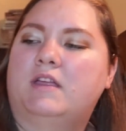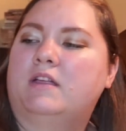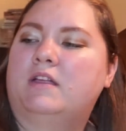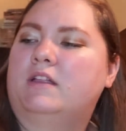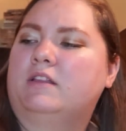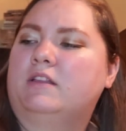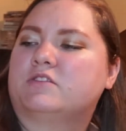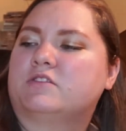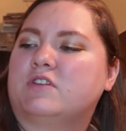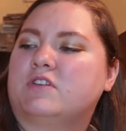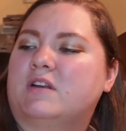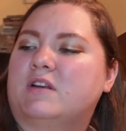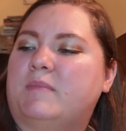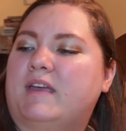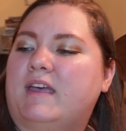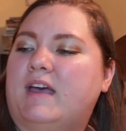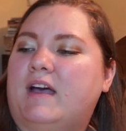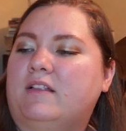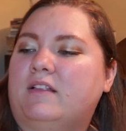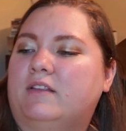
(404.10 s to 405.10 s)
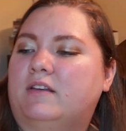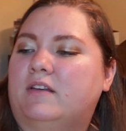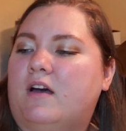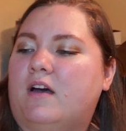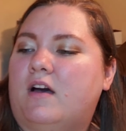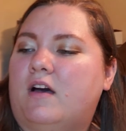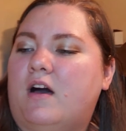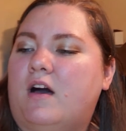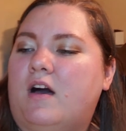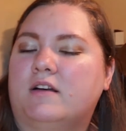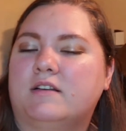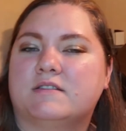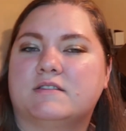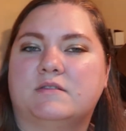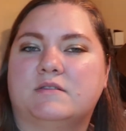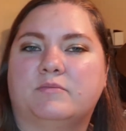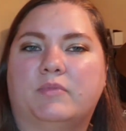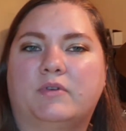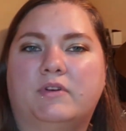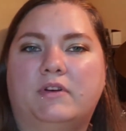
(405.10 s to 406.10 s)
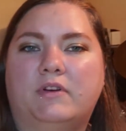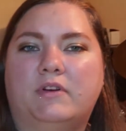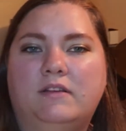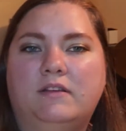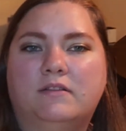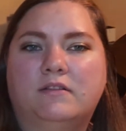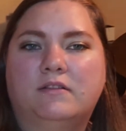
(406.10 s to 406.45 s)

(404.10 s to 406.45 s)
Illustrated by Helen Oxenbury.